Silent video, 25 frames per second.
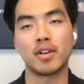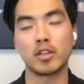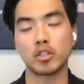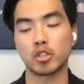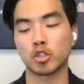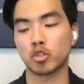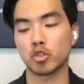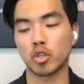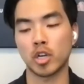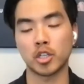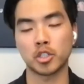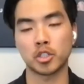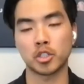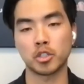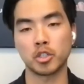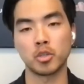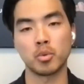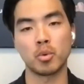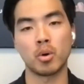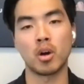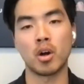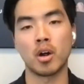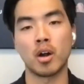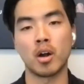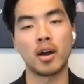I love how structured
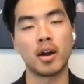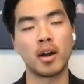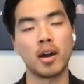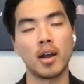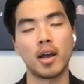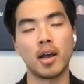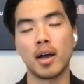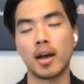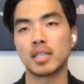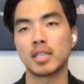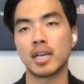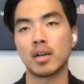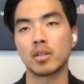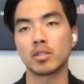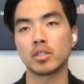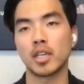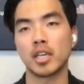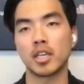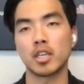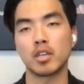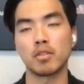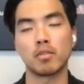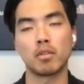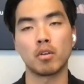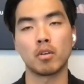you are. It
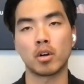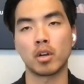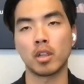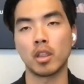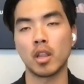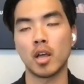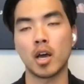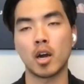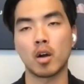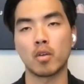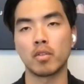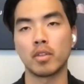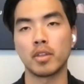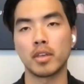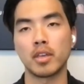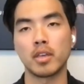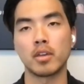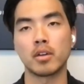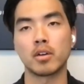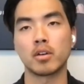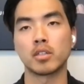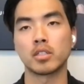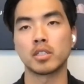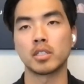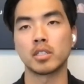sounds like you've learned a lot over the
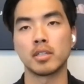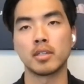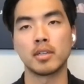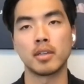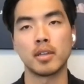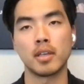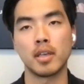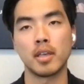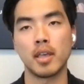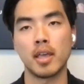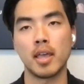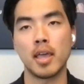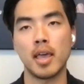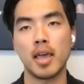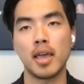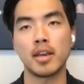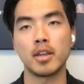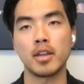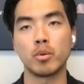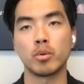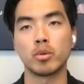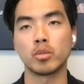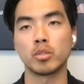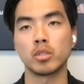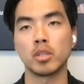years, and
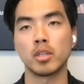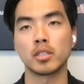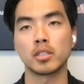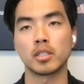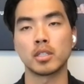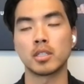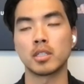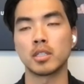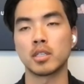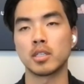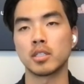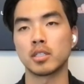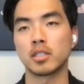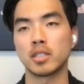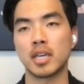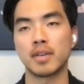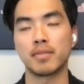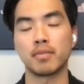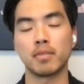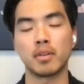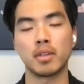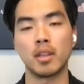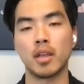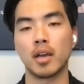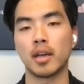anyone who's listening to this is
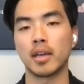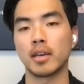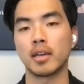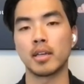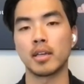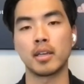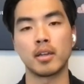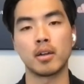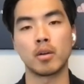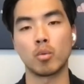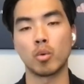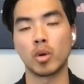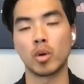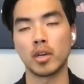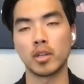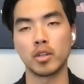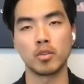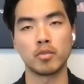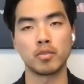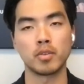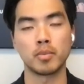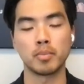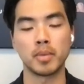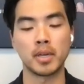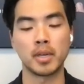definitely lucky to hear what
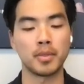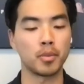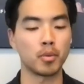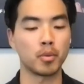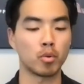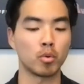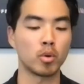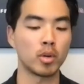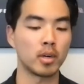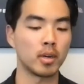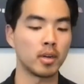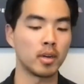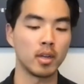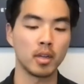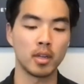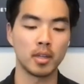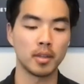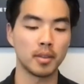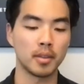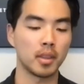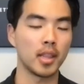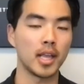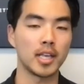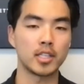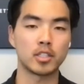you've been through and
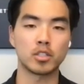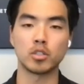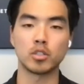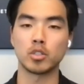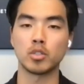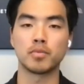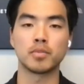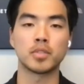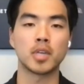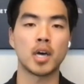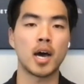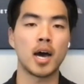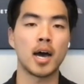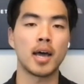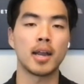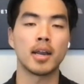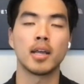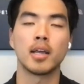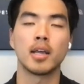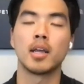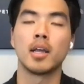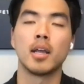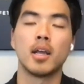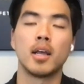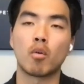the lessons you've
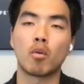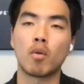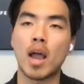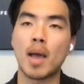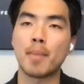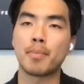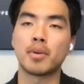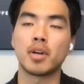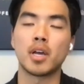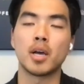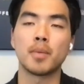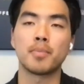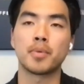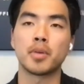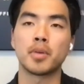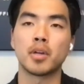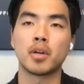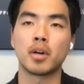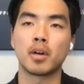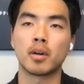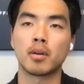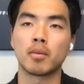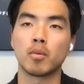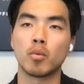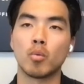taught. Kind of wrapping up
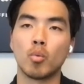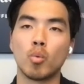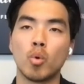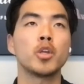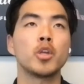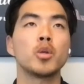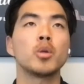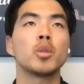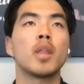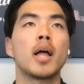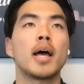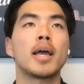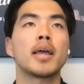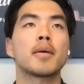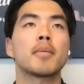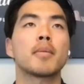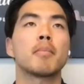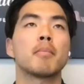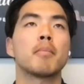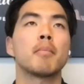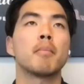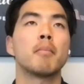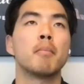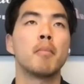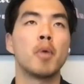here, what do you like
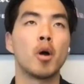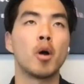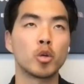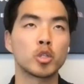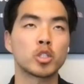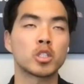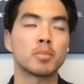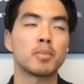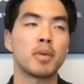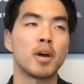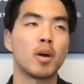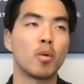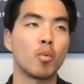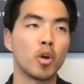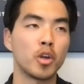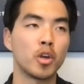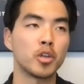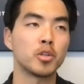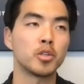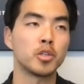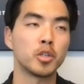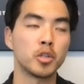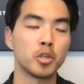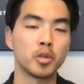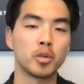most about
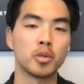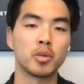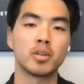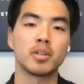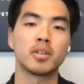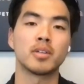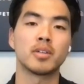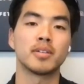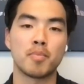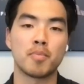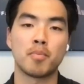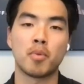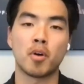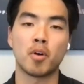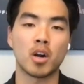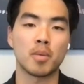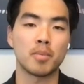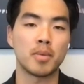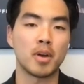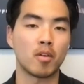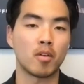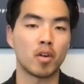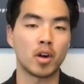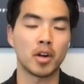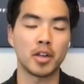what you do? Favorite
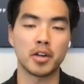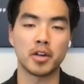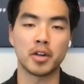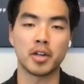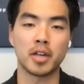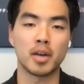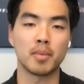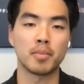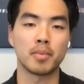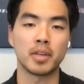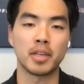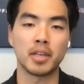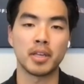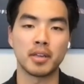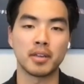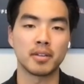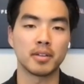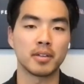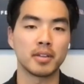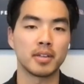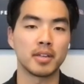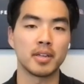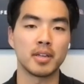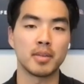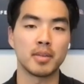part about running your company